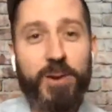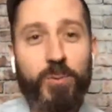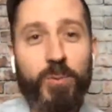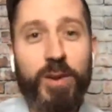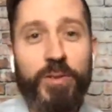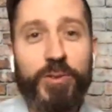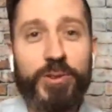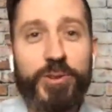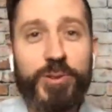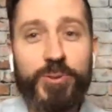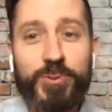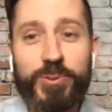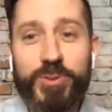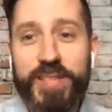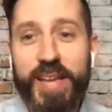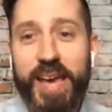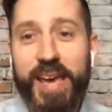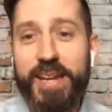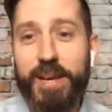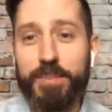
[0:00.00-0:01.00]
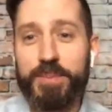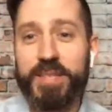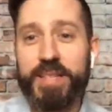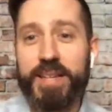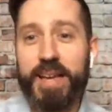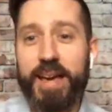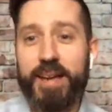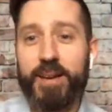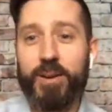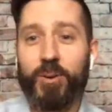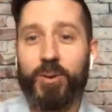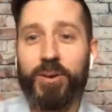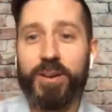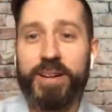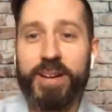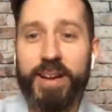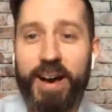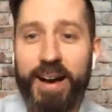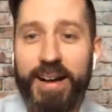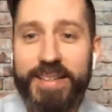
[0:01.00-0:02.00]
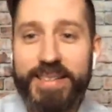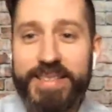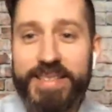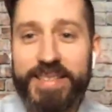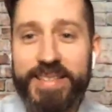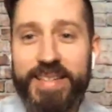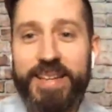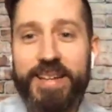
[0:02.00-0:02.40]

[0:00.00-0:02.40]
whether you sign up tonight or not,